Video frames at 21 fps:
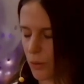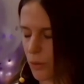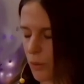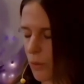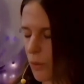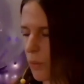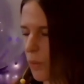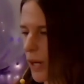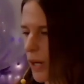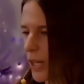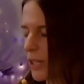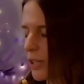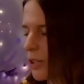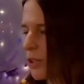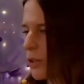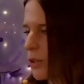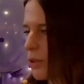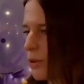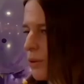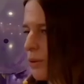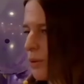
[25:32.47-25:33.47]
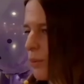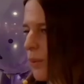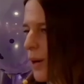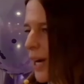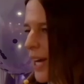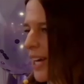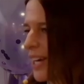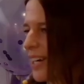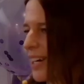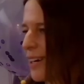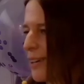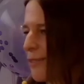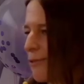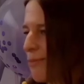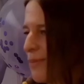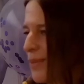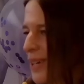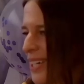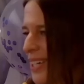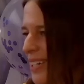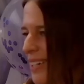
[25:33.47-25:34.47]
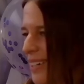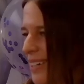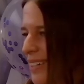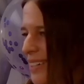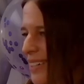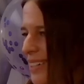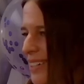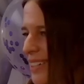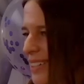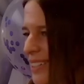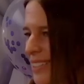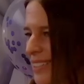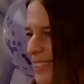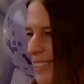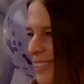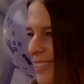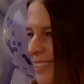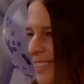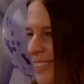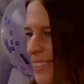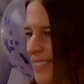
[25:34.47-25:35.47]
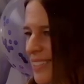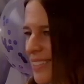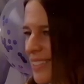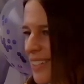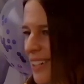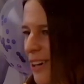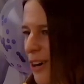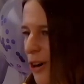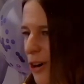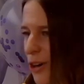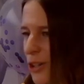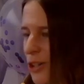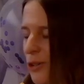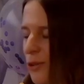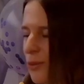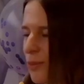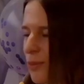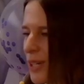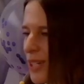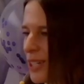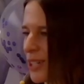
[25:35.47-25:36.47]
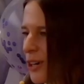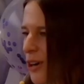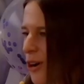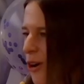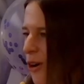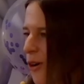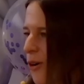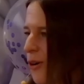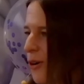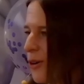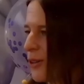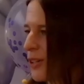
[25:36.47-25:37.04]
What new way of being are you being called